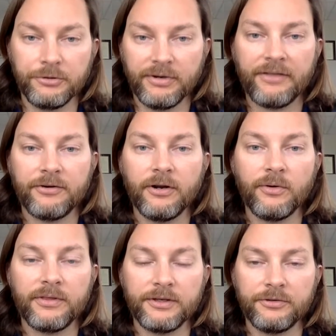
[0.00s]
you'd rather
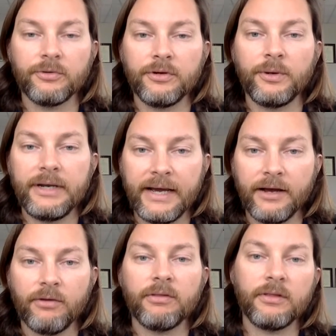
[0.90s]
know that you don't know it
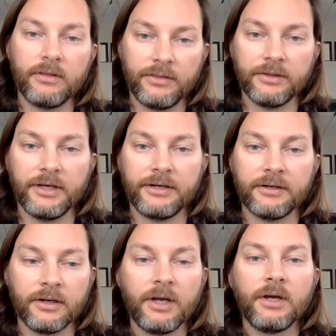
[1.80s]
now than
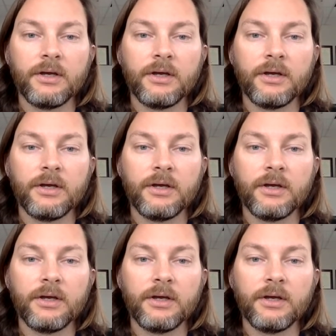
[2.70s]
later.